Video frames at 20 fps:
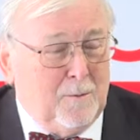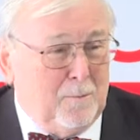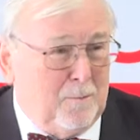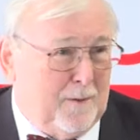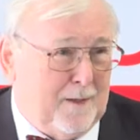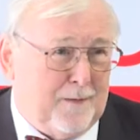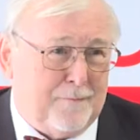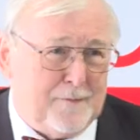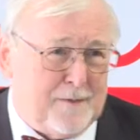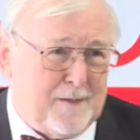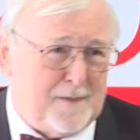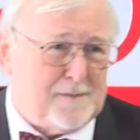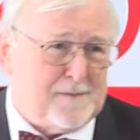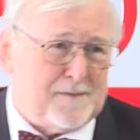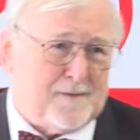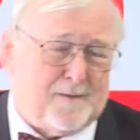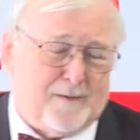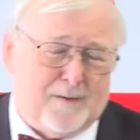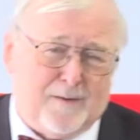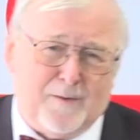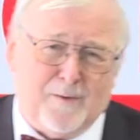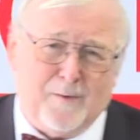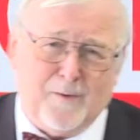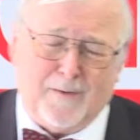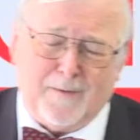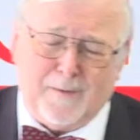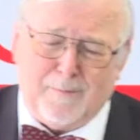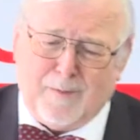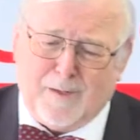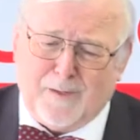We have just
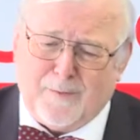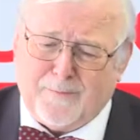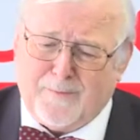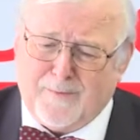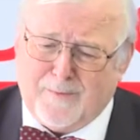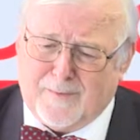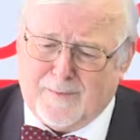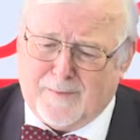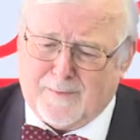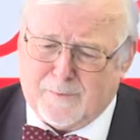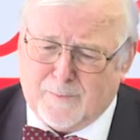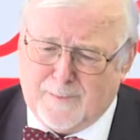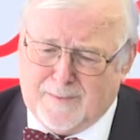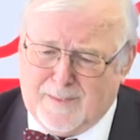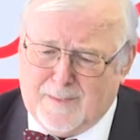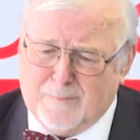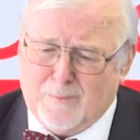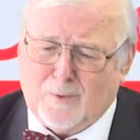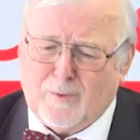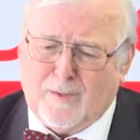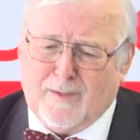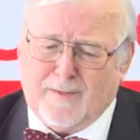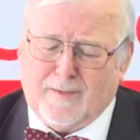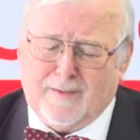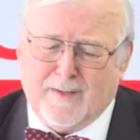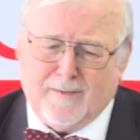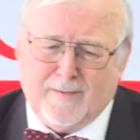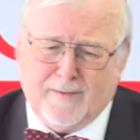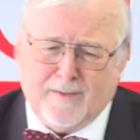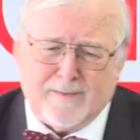heard about 3D modeling
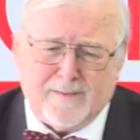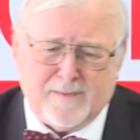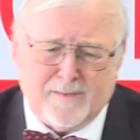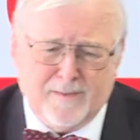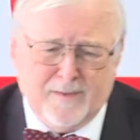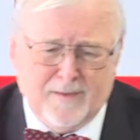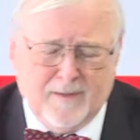techniques.